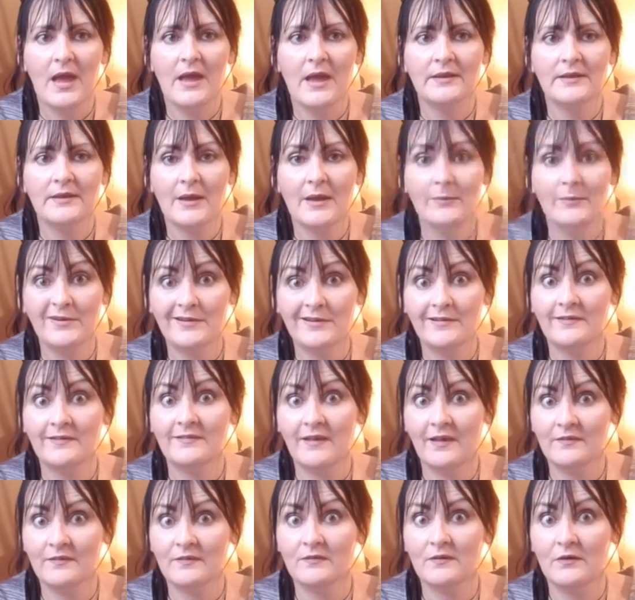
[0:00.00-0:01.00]
and i'm going to
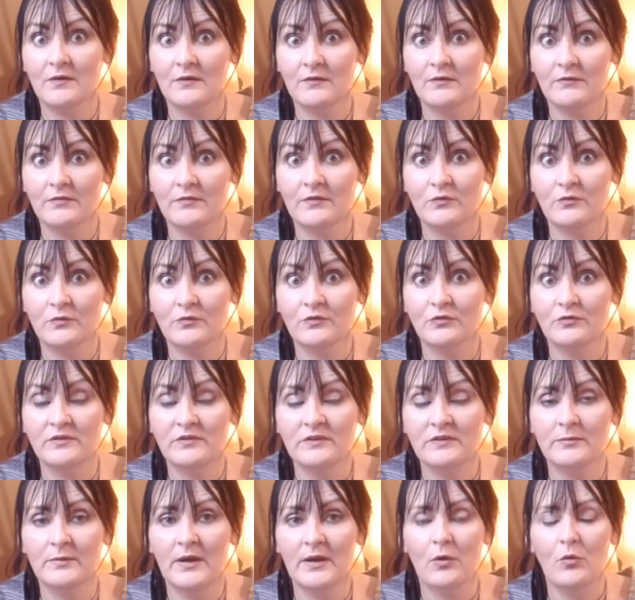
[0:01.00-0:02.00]
discuss this with you
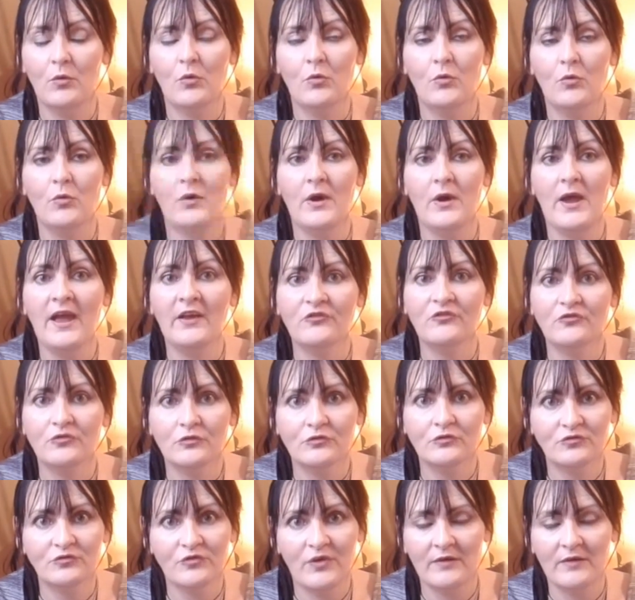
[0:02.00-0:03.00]
deeper or
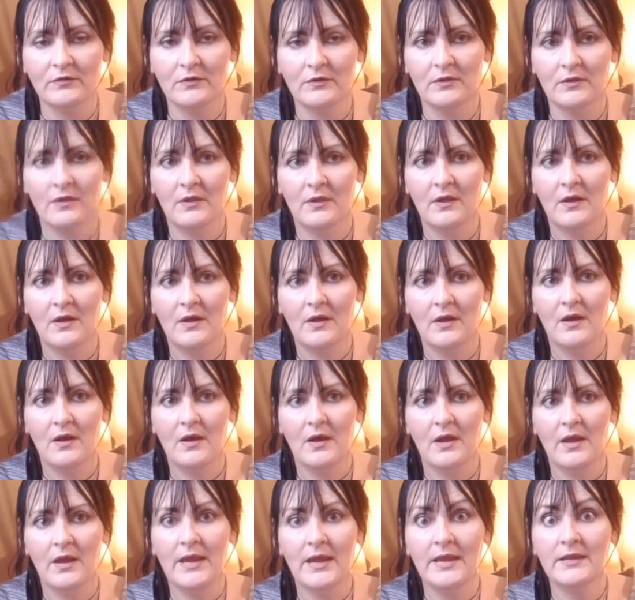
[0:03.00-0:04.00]
astral travel
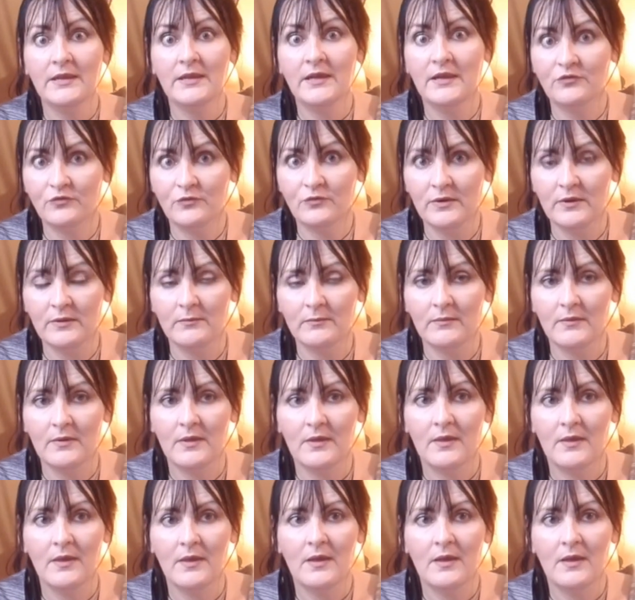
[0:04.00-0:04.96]
in a dream